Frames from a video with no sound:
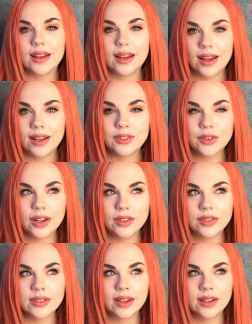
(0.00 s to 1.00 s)
I tried
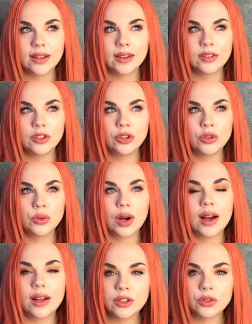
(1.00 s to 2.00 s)
to say that you
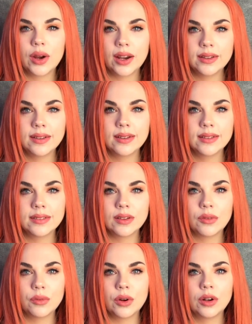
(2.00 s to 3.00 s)
are attracting
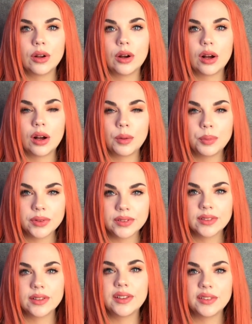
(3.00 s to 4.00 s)
someone
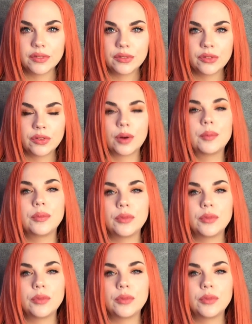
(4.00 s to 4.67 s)
opposite from